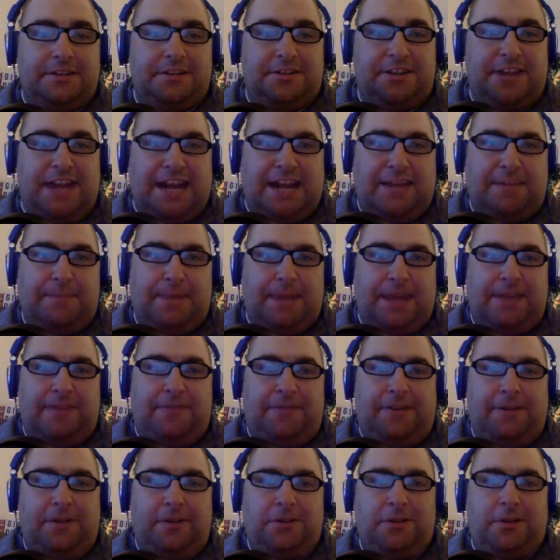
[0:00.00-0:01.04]
Mac
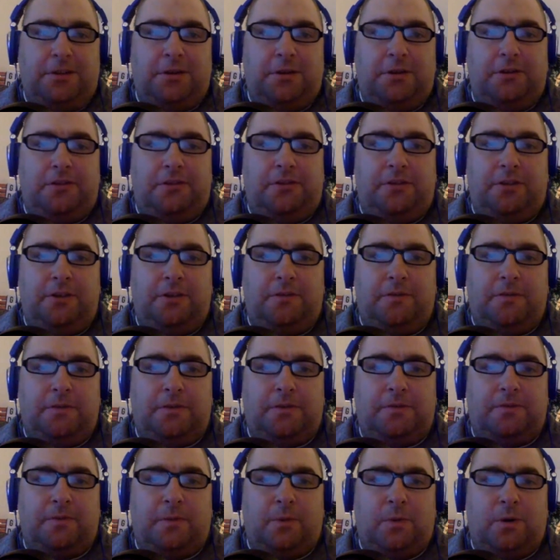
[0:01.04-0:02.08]
Mayfield goes 2 for
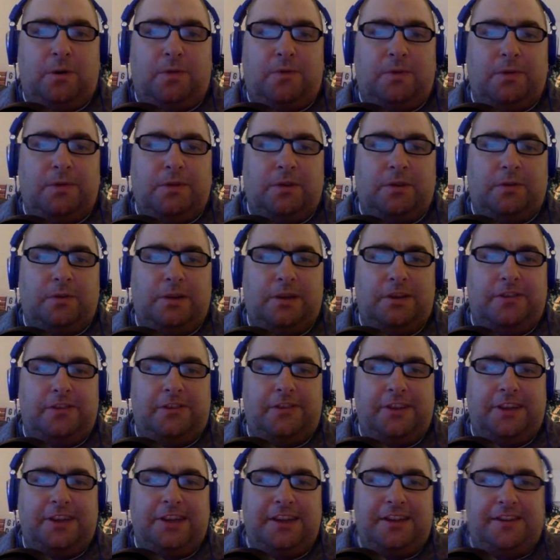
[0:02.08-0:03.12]
4 for the
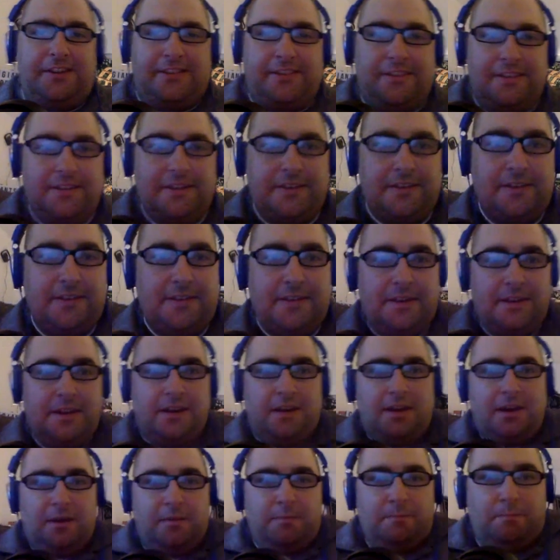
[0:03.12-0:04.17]
Grizzlies.
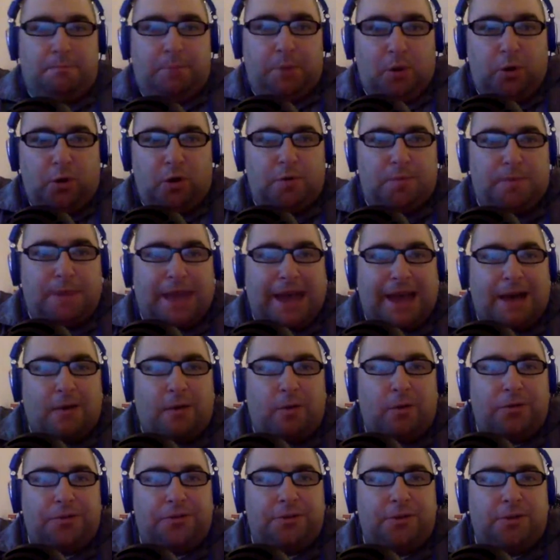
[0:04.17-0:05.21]
Boog
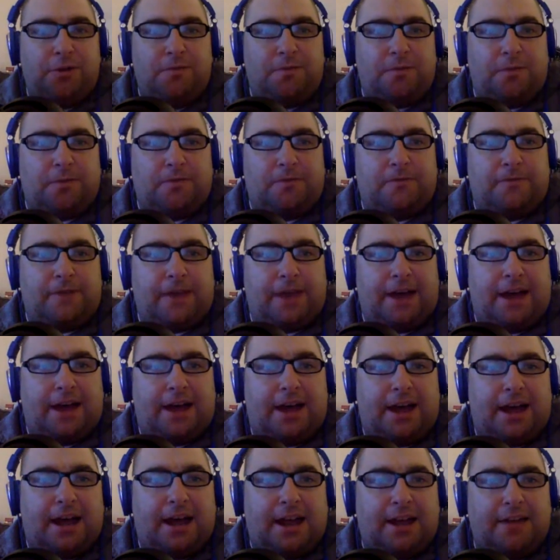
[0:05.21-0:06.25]
Powell 2 for
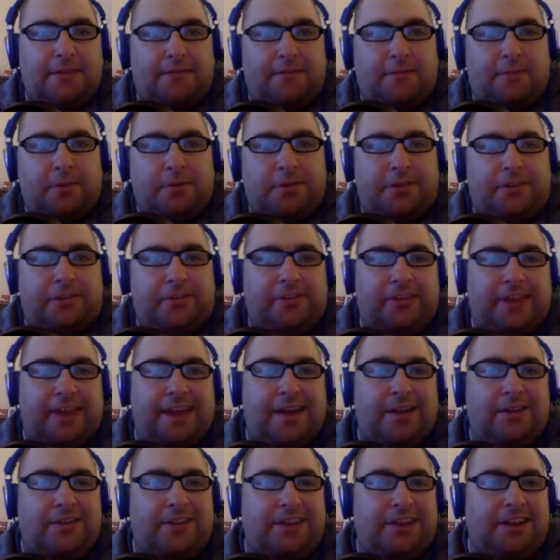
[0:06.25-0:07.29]
5 for the
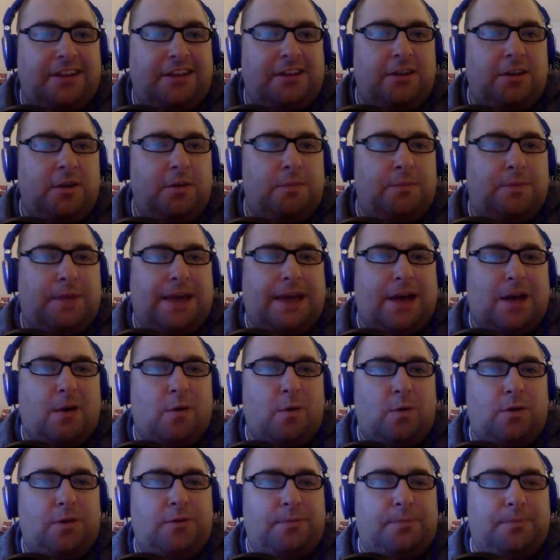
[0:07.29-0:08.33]
Sounds. I didn't know Powell
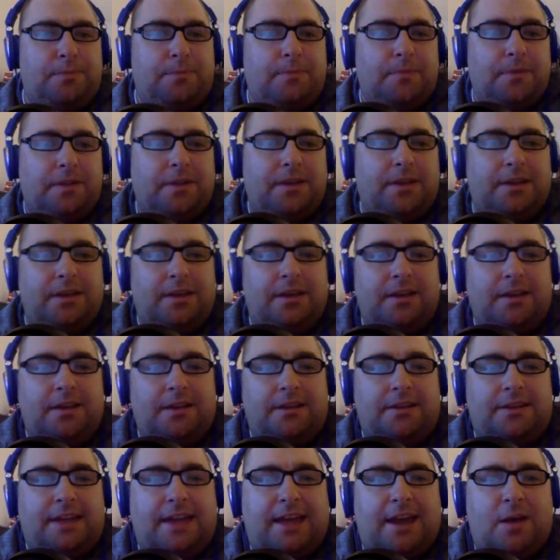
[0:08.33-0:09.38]
was
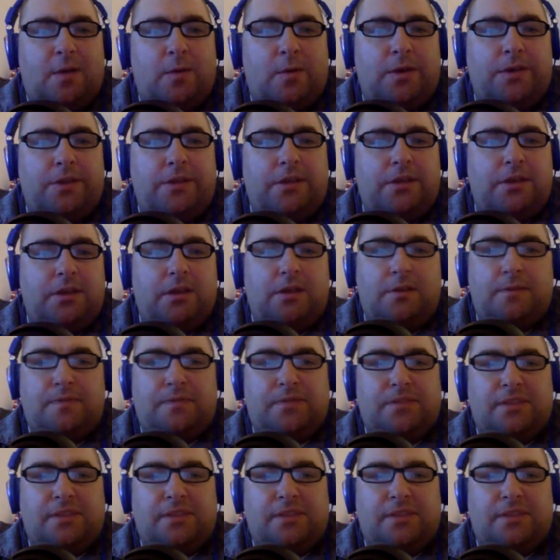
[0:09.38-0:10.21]
now in the.